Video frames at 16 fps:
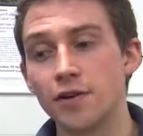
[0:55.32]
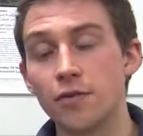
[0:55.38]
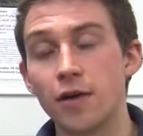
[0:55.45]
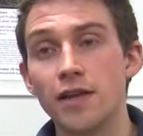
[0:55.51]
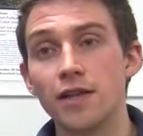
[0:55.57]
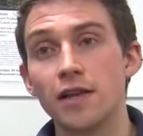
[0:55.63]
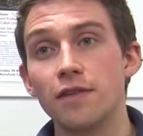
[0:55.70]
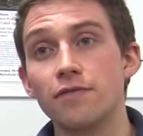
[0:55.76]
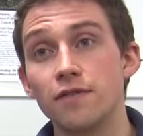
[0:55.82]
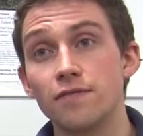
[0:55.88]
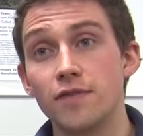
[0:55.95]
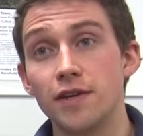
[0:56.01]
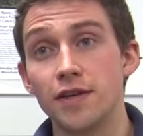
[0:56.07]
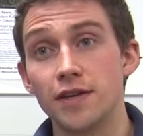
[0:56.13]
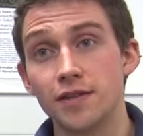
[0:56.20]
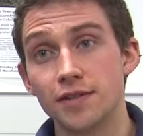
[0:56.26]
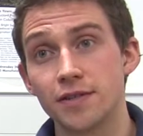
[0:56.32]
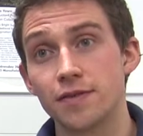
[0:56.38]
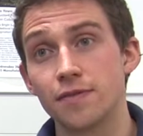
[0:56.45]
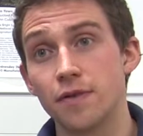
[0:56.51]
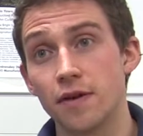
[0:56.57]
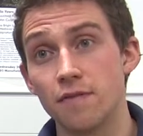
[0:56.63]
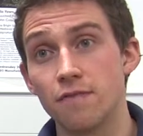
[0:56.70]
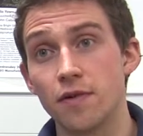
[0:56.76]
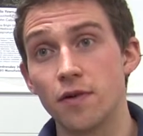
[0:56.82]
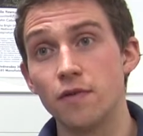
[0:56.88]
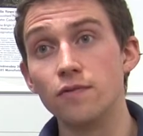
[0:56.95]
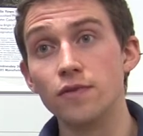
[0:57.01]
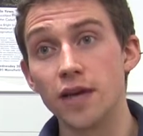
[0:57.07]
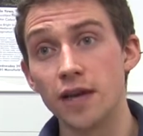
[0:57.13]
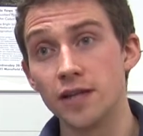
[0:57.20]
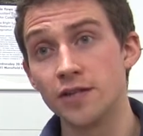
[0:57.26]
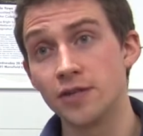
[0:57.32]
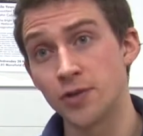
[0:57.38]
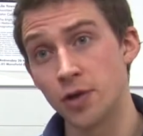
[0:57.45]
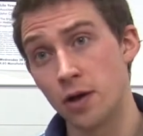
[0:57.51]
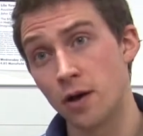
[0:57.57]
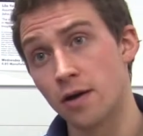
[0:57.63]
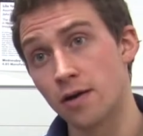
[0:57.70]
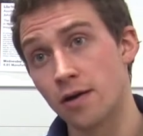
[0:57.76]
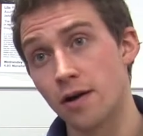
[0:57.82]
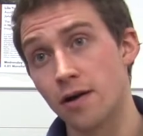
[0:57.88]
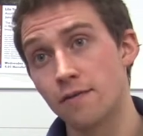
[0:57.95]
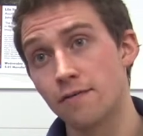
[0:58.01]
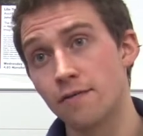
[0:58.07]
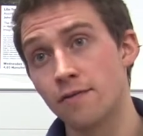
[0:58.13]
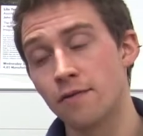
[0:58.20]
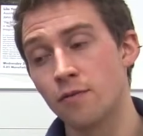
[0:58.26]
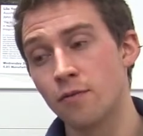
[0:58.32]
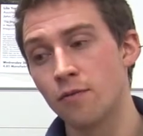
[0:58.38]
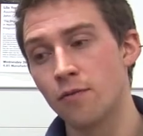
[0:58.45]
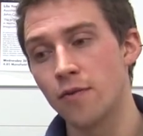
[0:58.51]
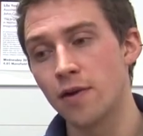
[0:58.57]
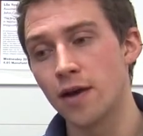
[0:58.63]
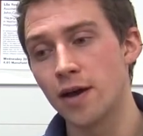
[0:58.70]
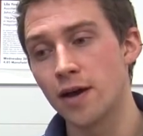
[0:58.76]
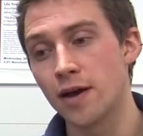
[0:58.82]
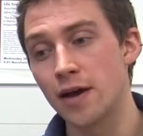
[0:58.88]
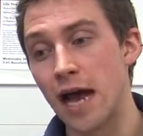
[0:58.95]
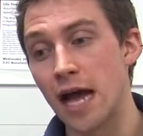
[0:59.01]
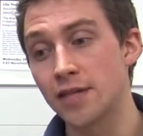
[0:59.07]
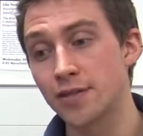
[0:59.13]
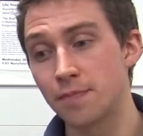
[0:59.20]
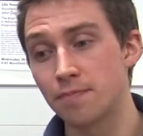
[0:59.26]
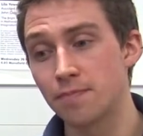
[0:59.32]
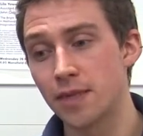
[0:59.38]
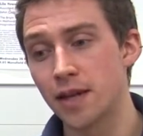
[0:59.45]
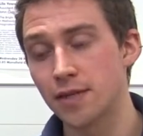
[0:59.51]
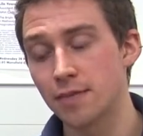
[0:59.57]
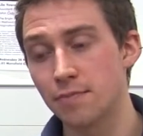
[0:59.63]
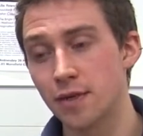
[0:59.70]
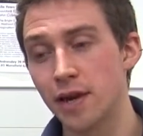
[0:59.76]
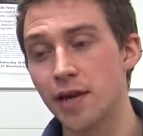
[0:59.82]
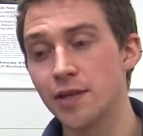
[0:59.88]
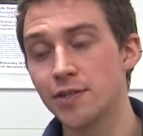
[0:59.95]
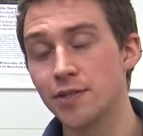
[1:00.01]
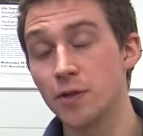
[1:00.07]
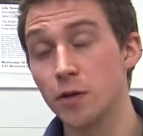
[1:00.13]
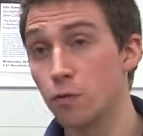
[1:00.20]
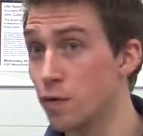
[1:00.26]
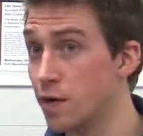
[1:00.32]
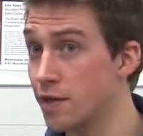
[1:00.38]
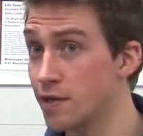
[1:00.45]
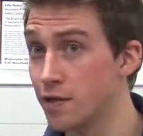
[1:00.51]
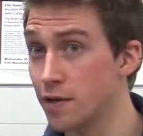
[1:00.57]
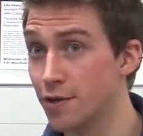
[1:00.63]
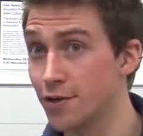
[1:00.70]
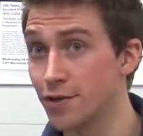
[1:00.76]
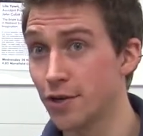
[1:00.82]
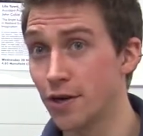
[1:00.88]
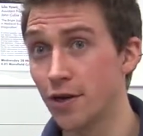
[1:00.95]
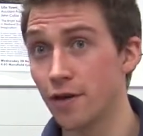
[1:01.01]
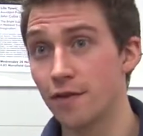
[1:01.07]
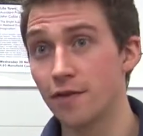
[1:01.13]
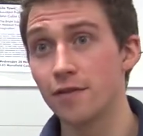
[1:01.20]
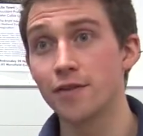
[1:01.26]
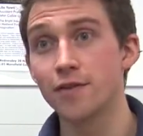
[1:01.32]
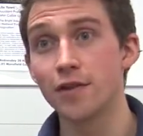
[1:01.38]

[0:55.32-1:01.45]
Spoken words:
a great deal of convenience involved in digital archive. As a PhD researcher, the